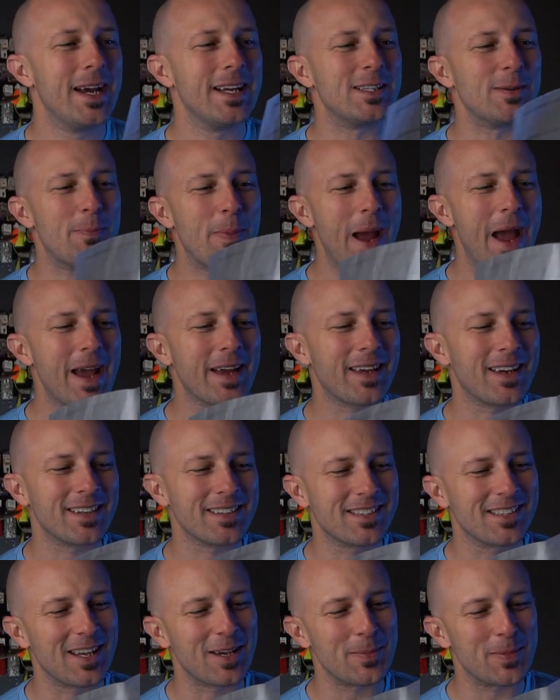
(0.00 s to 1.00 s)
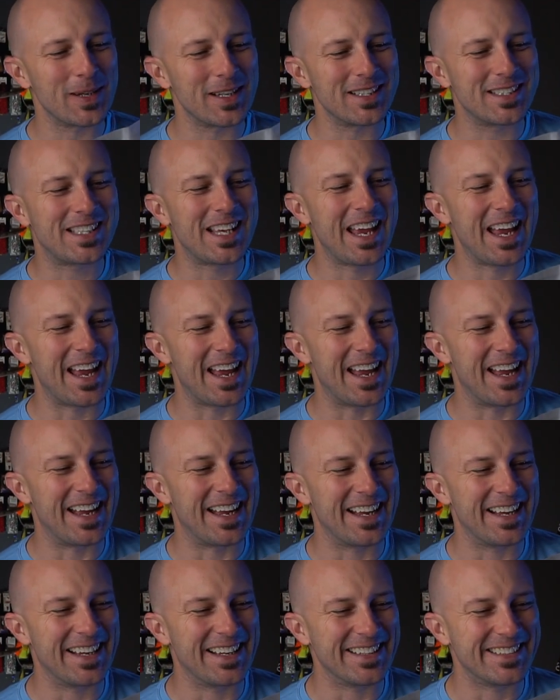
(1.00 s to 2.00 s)
It's a packing slip, and it
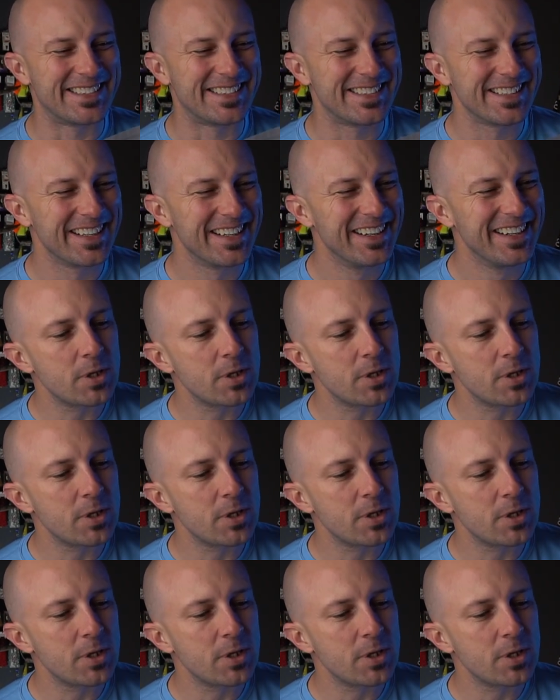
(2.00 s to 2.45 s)
says